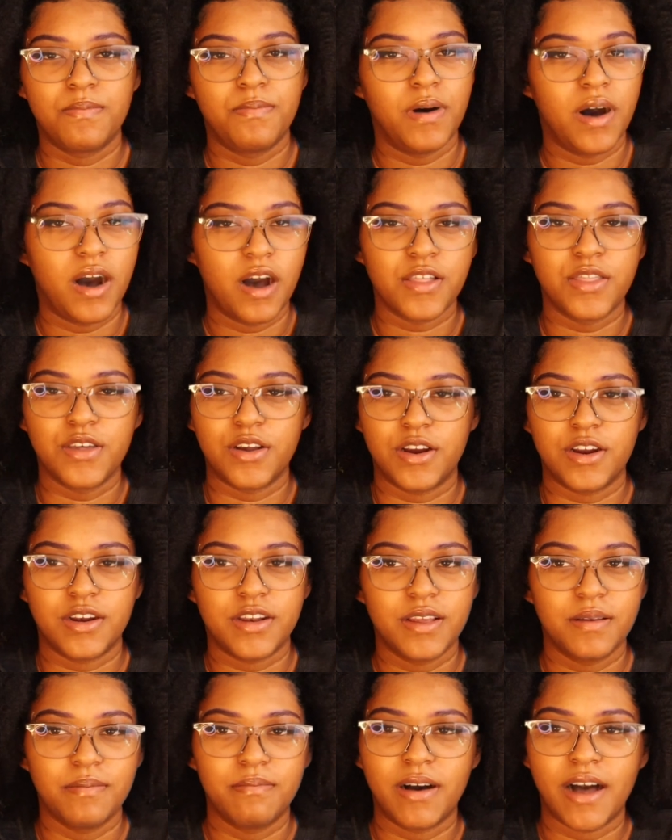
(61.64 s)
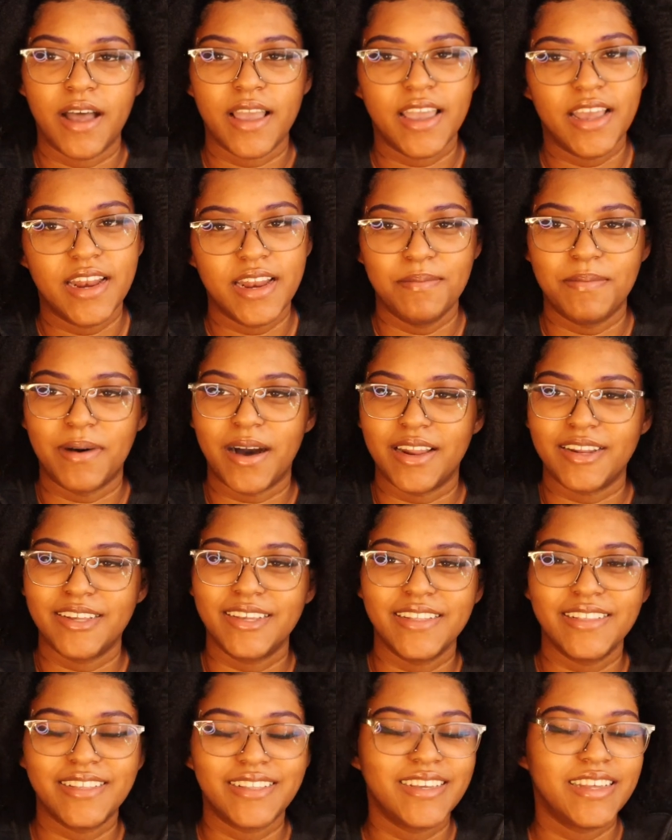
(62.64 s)
bothered by
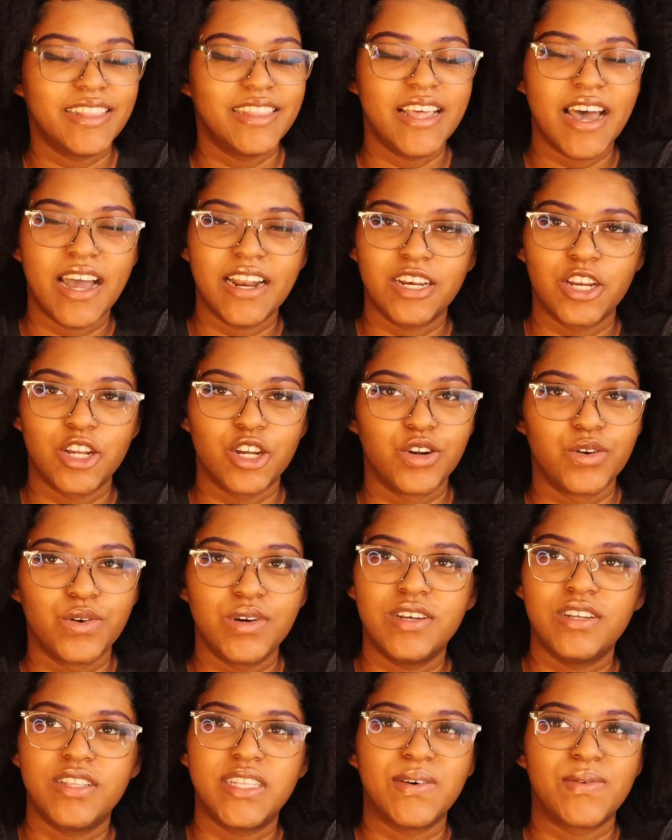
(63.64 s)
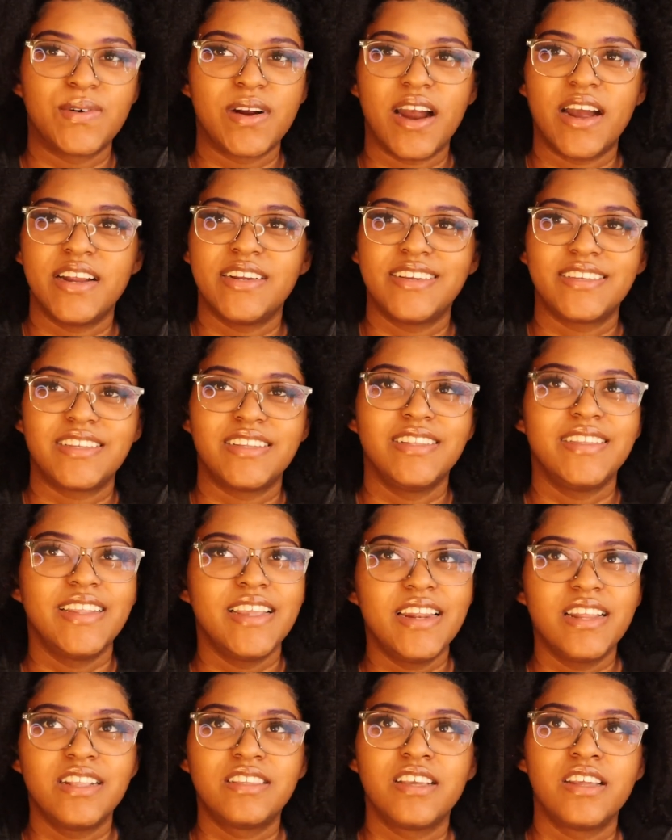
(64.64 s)
anybody to that degree to where I just
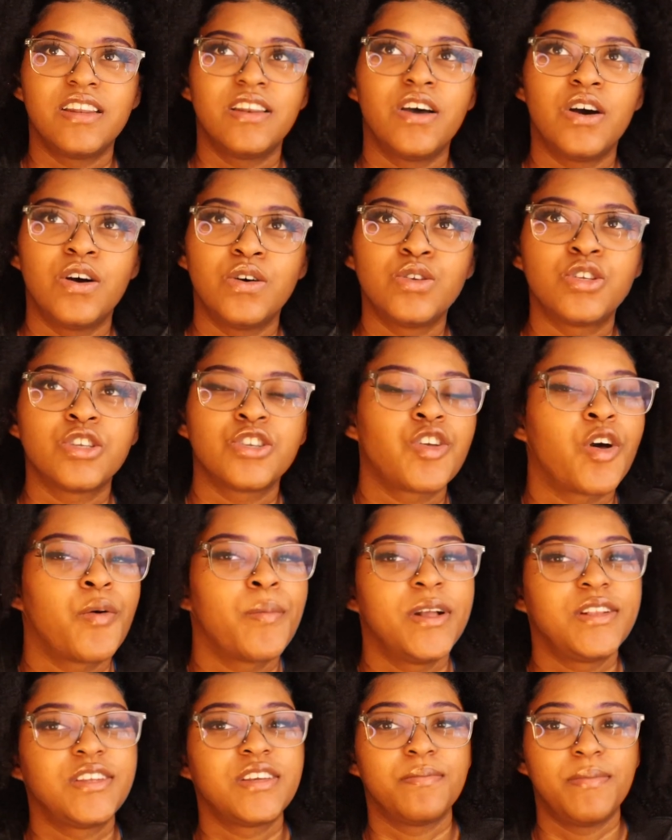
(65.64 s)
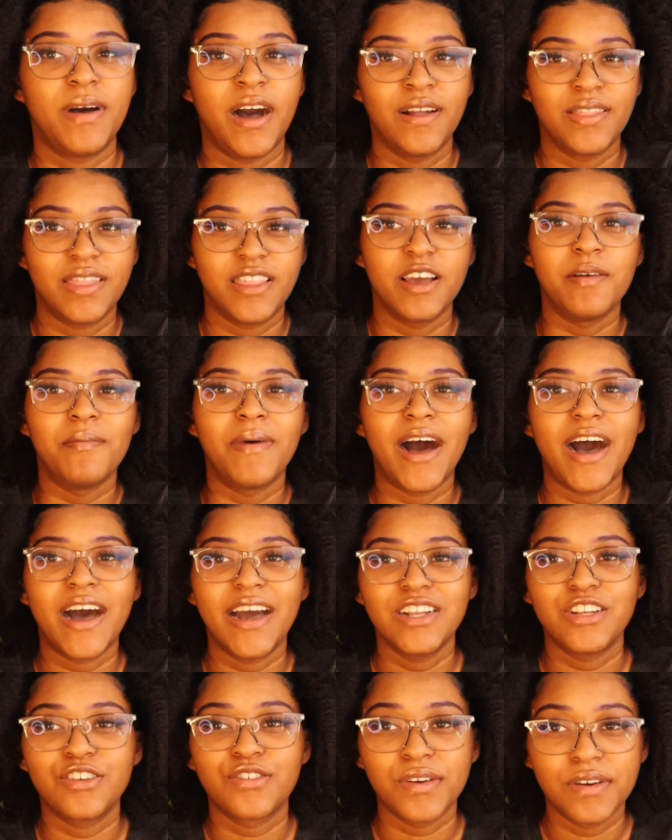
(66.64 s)
needed to know so much about them.
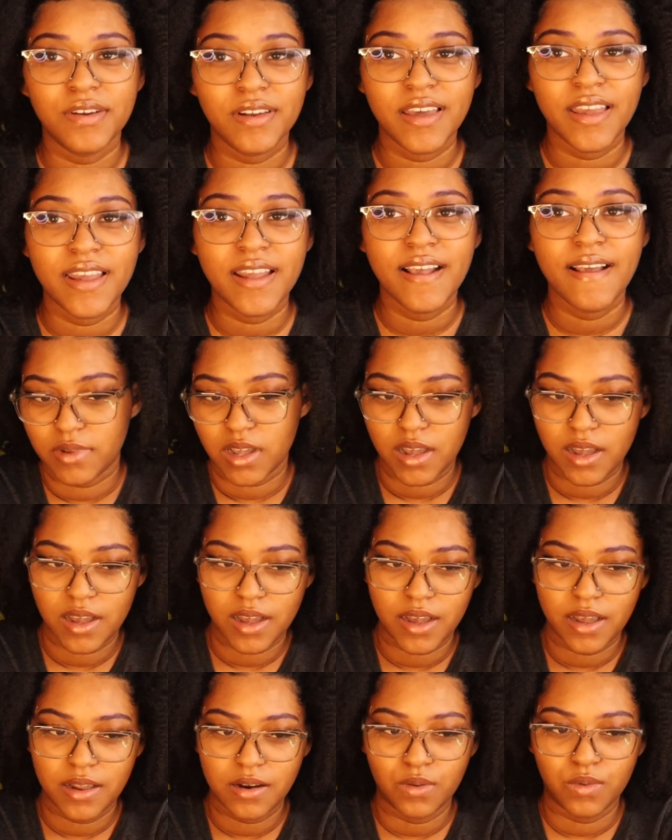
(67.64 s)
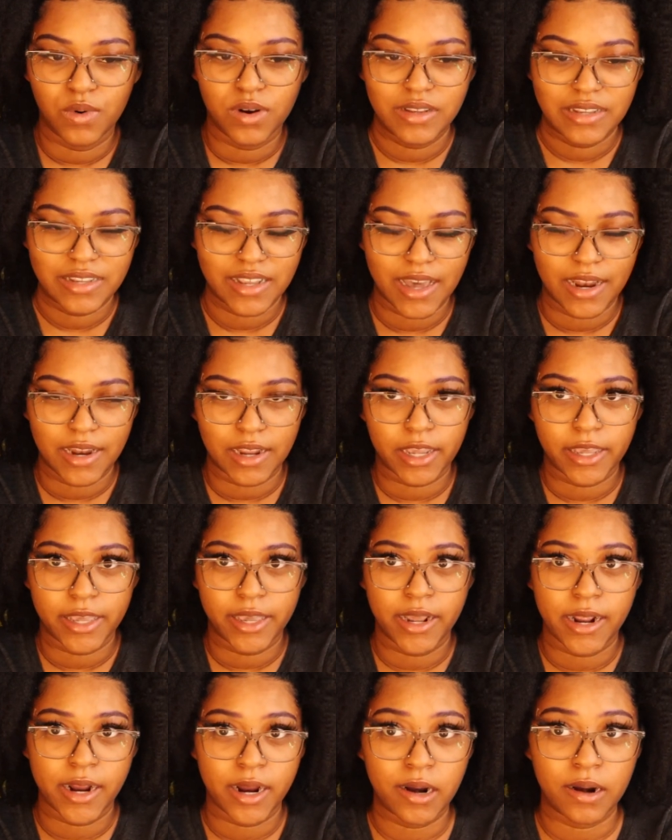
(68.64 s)
I truly, I don't want to say I didn't
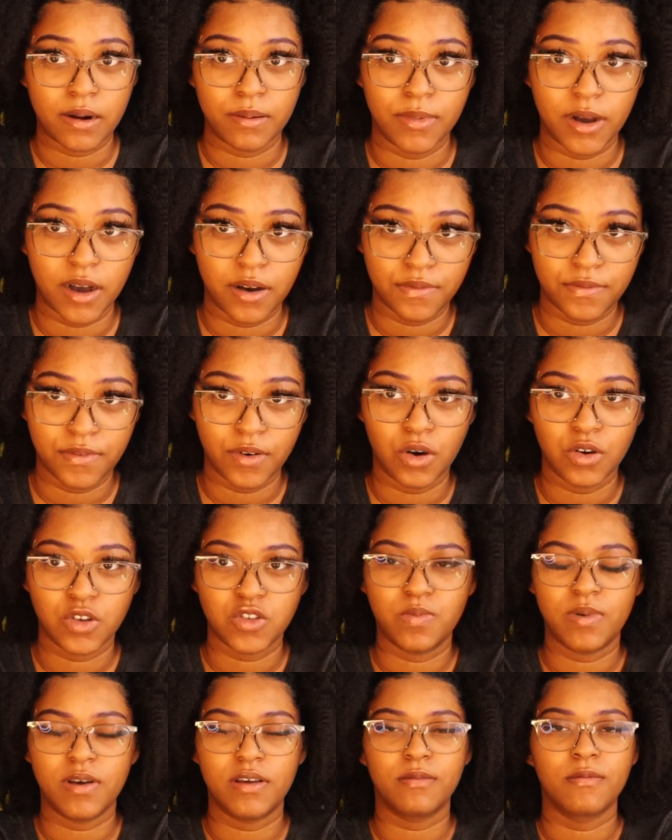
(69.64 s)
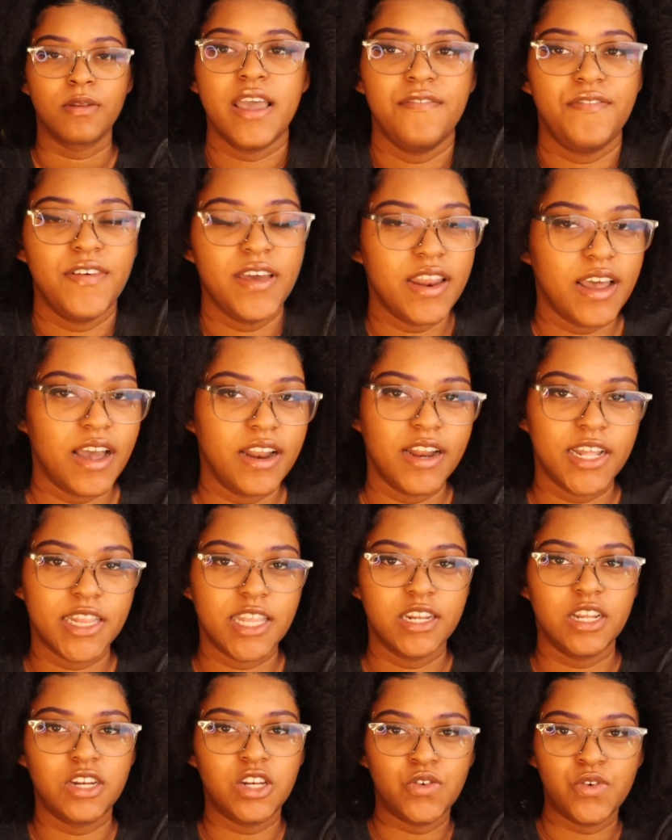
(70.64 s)
care about folks, but if it had
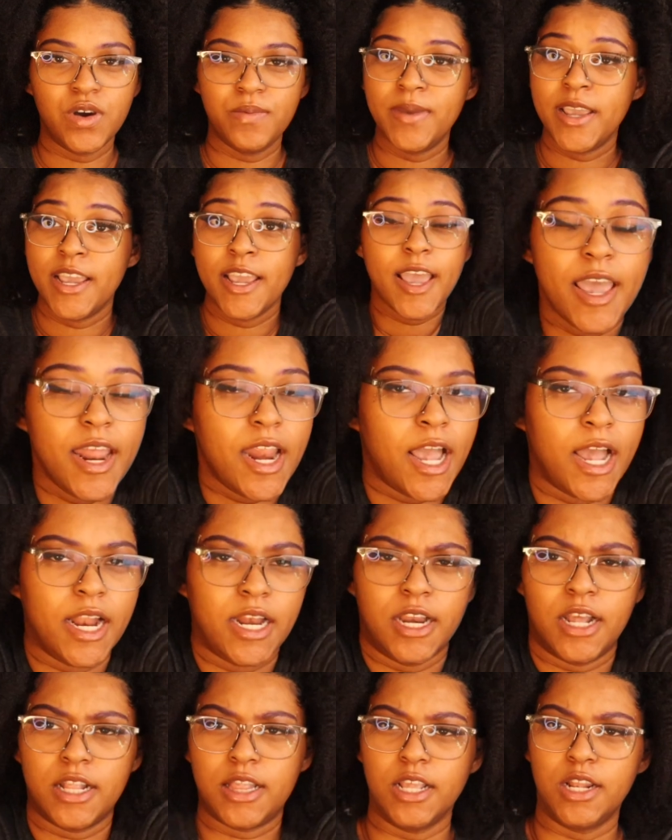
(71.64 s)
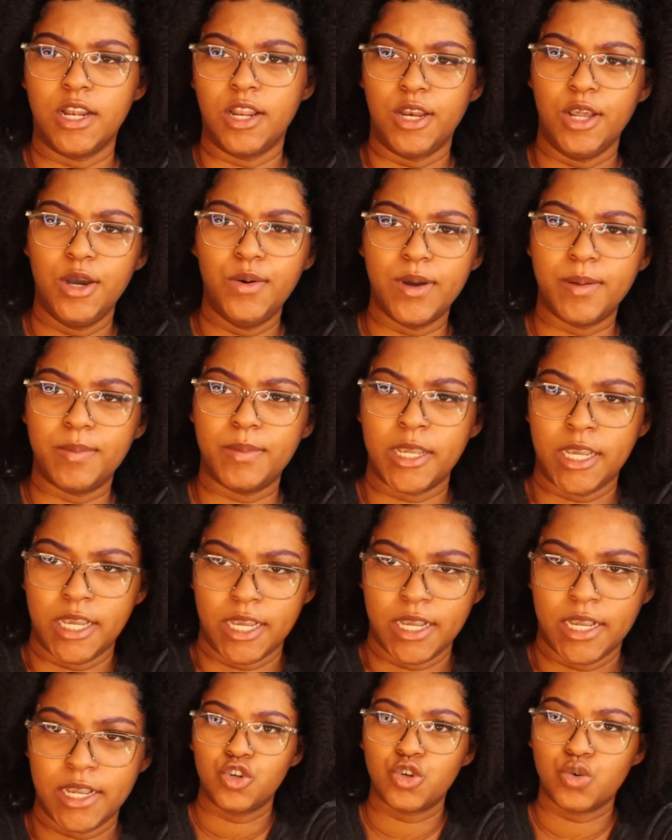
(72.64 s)
nothing to do with me, it had nothing to do with
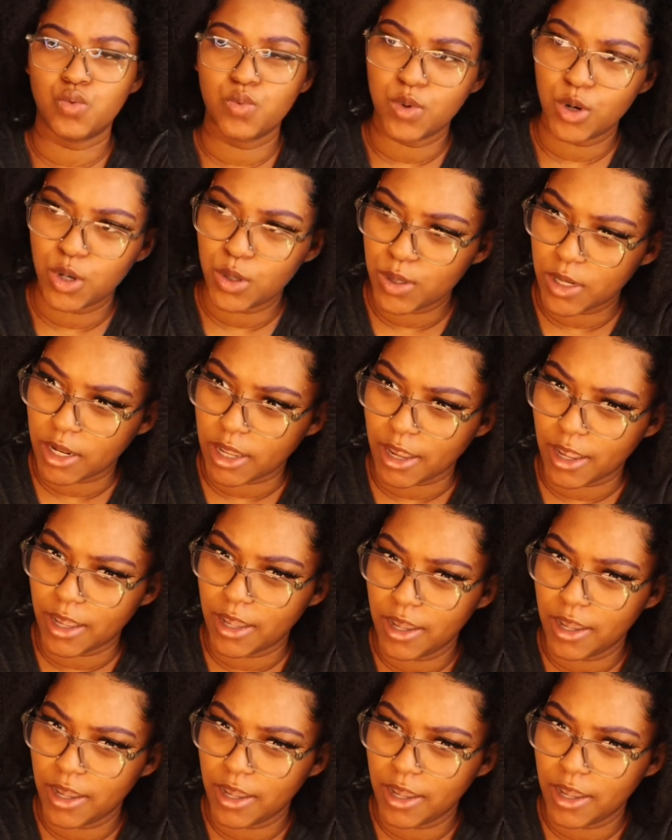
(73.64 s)
me. Truly.